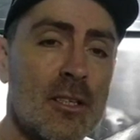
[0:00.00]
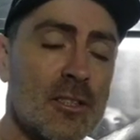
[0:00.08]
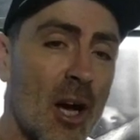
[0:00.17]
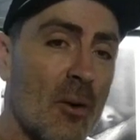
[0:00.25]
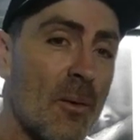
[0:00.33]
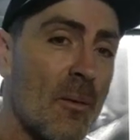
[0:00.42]

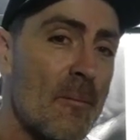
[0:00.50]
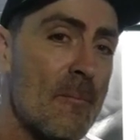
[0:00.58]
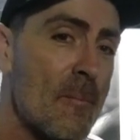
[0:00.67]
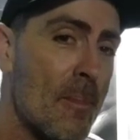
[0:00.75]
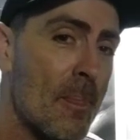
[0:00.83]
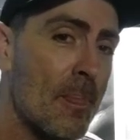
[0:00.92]
So
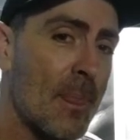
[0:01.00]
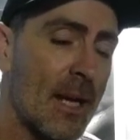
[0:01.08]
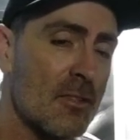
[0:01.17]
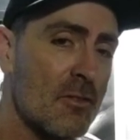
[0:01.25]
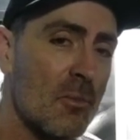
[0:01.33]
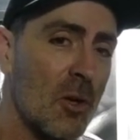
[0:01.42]

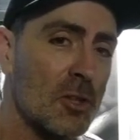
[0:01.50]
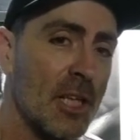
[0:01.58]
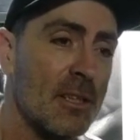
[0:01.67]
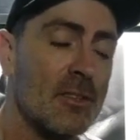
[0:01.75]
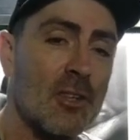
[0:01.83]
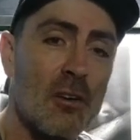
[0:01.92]
thanks for watching.